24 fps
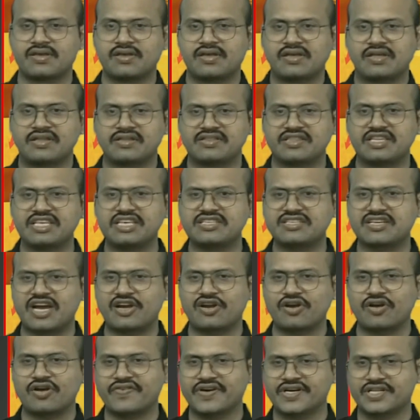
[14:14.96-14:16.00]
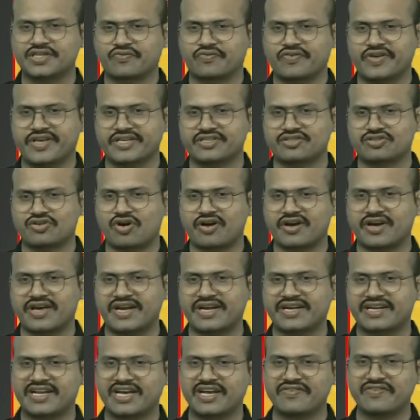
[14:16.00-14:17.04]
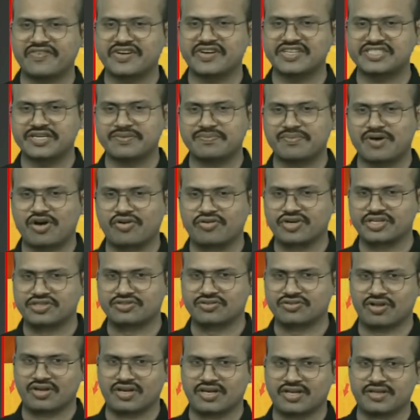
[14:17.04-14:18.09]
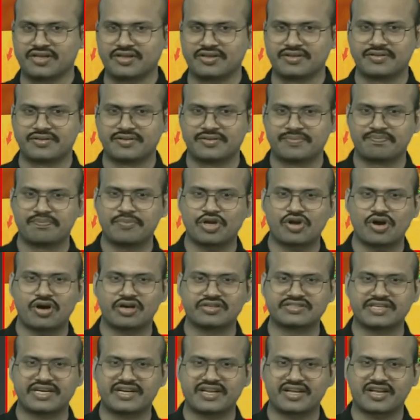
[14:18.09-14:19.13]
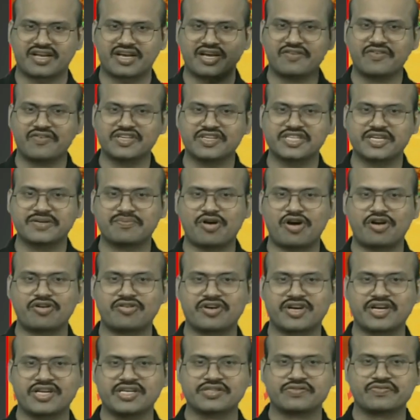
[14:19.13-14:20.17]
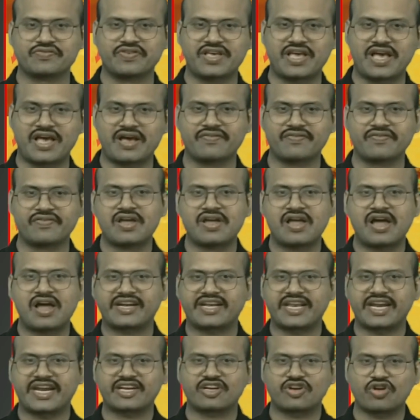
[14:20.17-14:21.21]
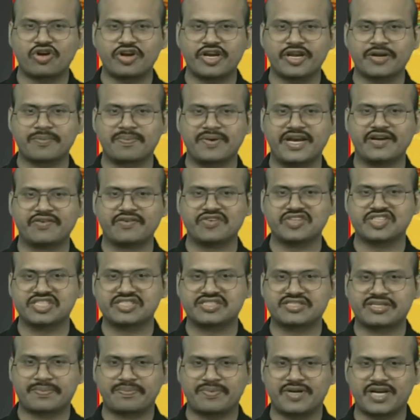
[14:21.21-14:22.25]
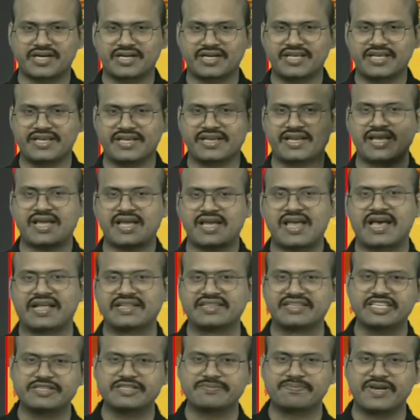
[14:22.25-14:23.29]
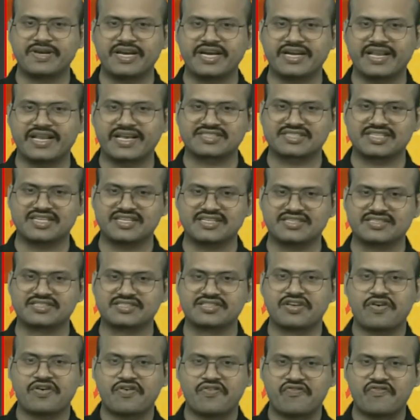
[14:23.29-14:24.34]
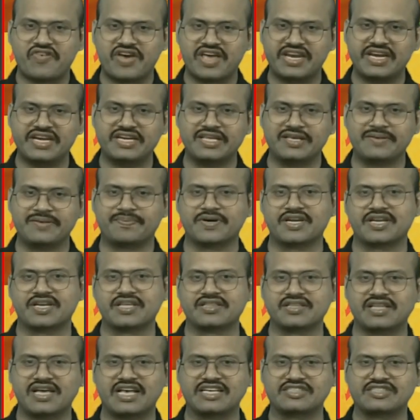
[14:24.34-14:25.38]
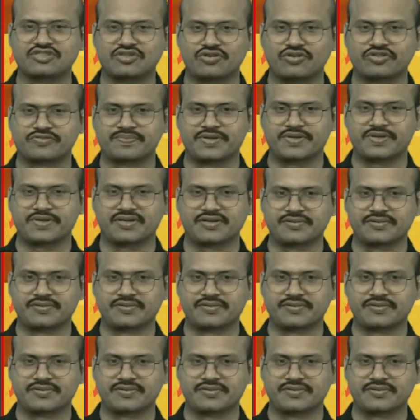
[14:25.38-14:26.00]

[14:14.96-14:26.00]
These kind of earthquakes occur at convergent boundaries only because at the convergent boundaries we have a tectonic plate which is subducting and this plate extends very deeper in the asthenosphere.